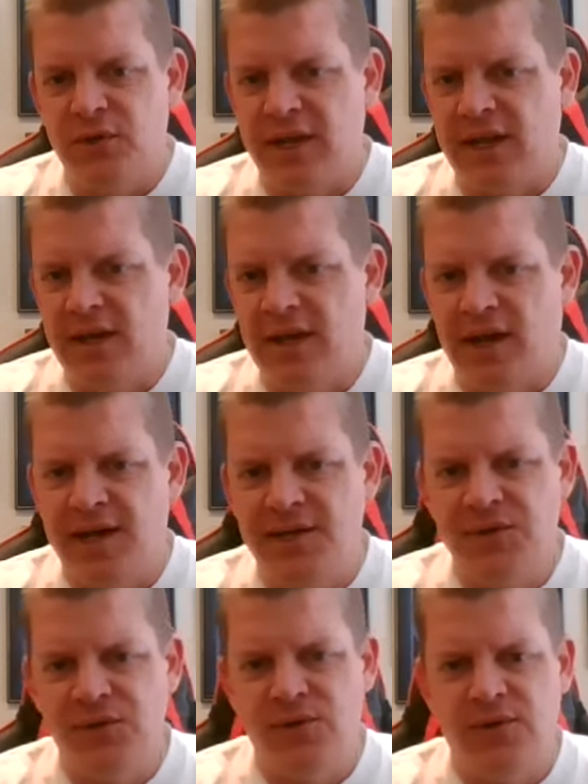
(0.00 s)
like into high
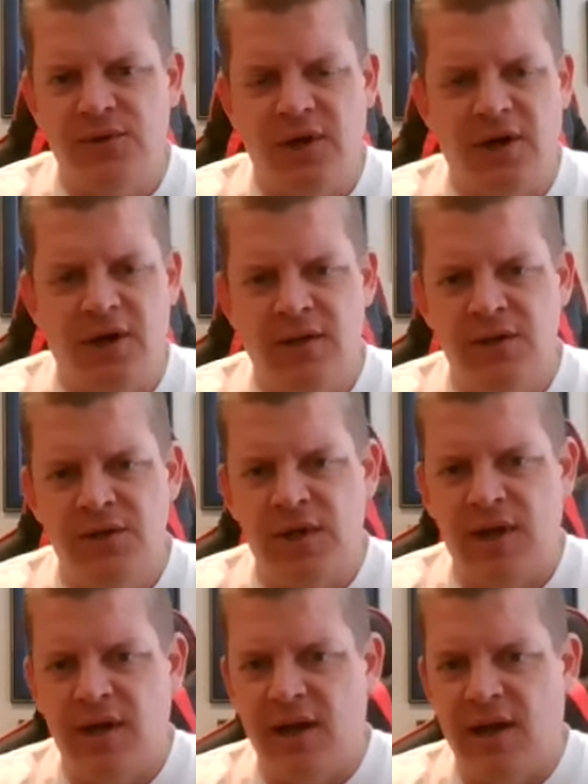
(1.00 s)
school, college?
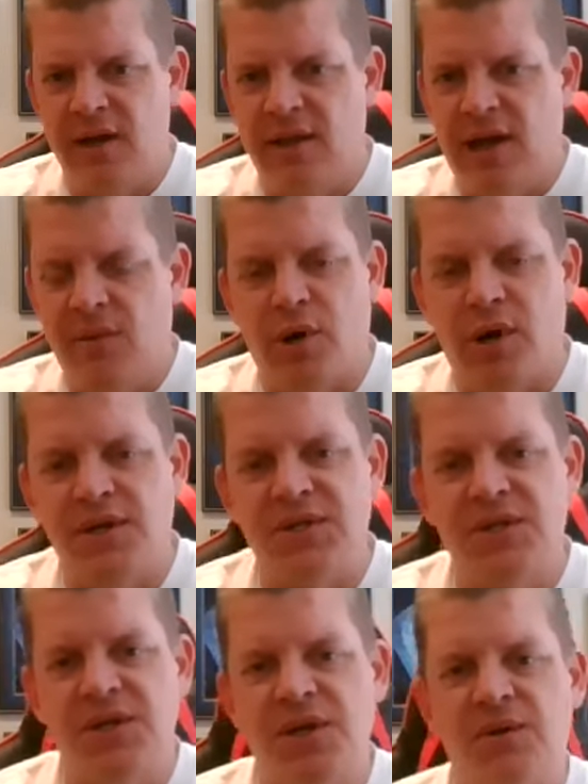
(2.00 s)
How, how did that
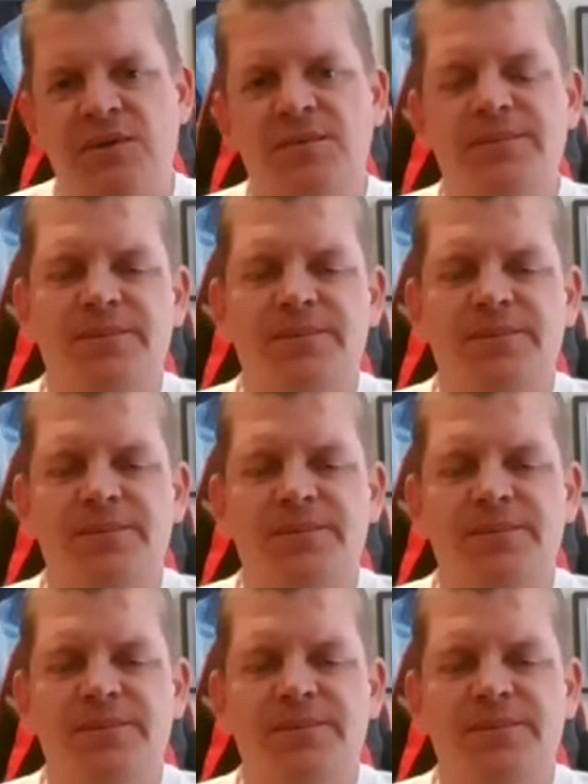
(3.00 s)
process go?